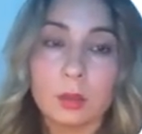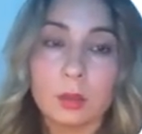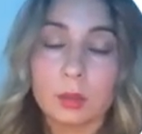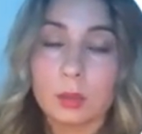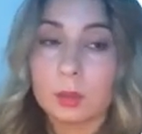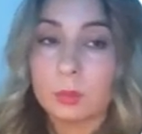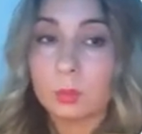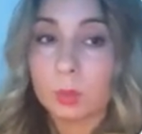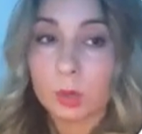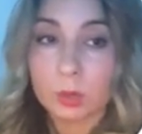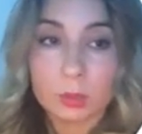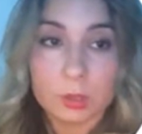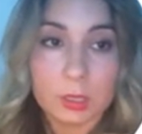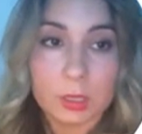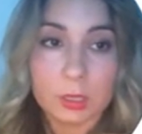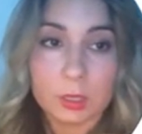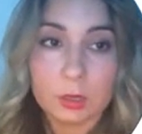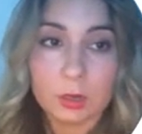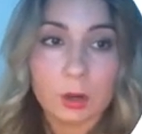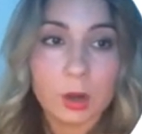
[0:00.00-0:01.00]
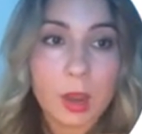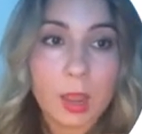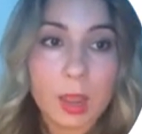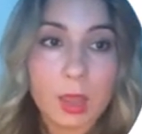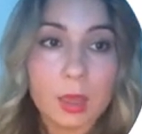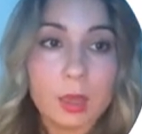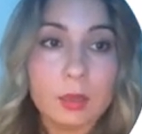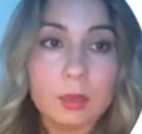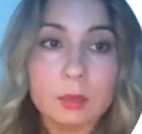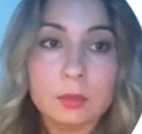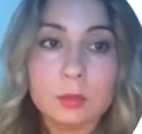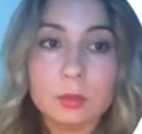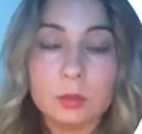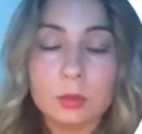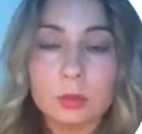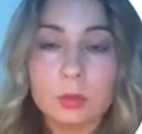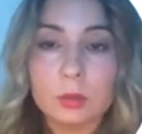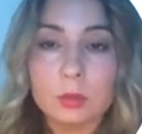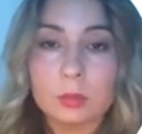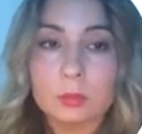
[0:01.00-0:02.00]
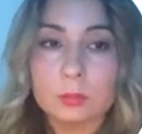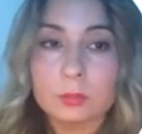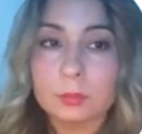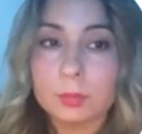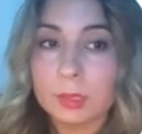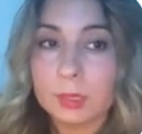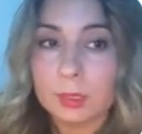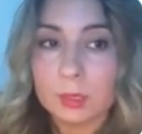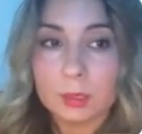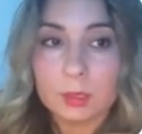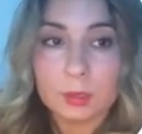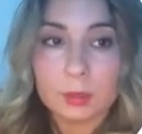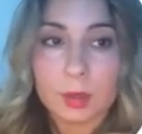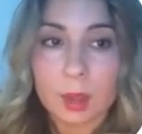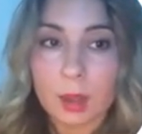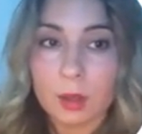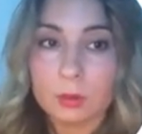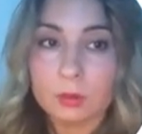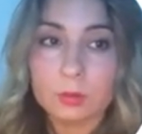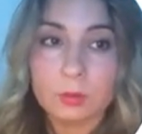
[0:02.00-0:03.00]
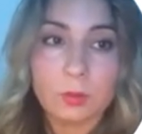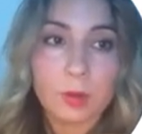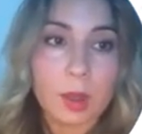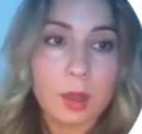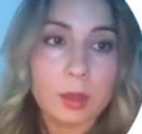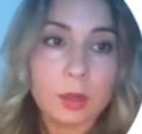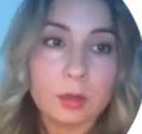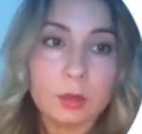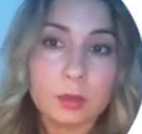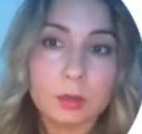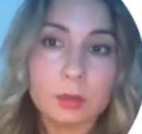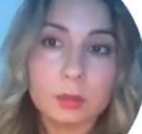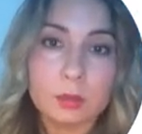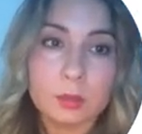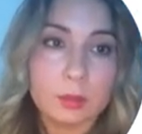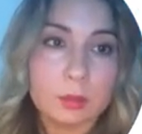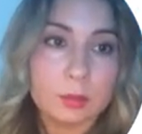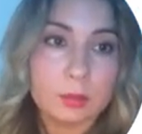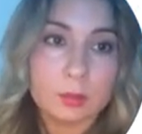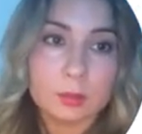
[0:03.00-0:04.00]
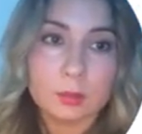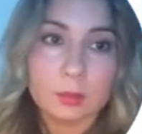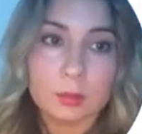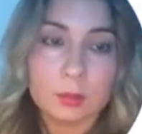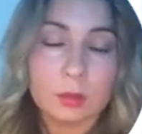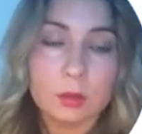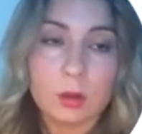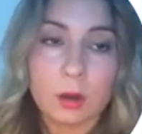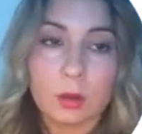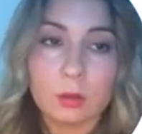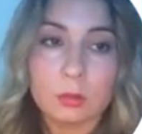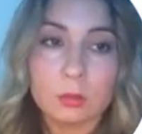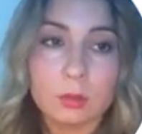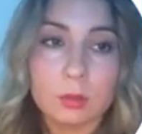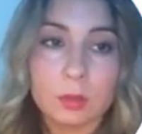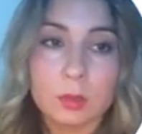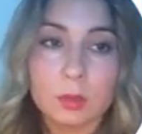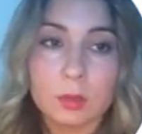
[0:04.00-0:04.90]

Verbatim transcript: like burning your hand or being in a house fire. It's, you know,